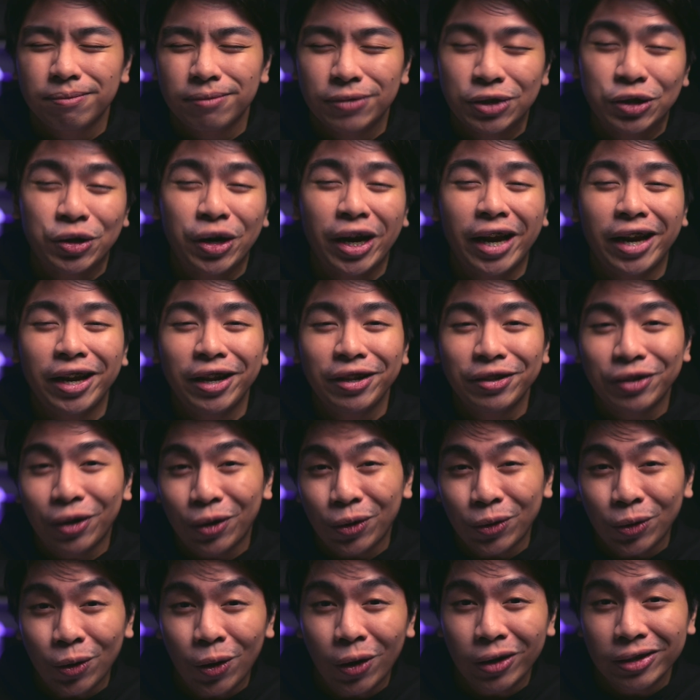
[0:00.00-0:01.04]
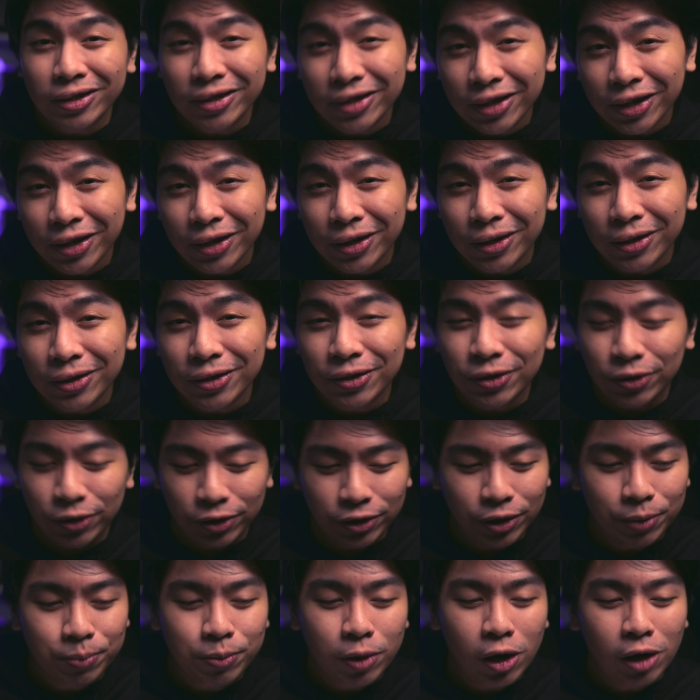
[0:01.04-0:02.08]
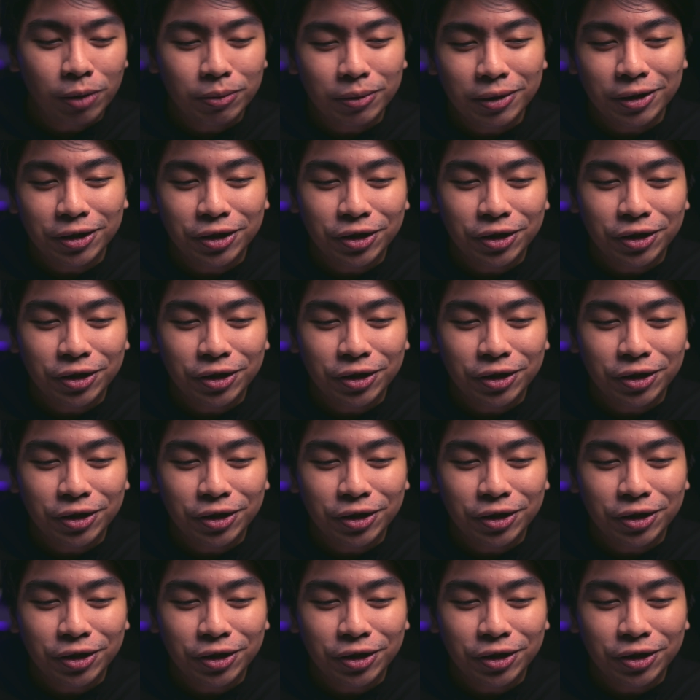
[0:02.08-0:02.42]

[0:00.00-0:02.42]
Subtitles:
training the wrong skills, or you're probably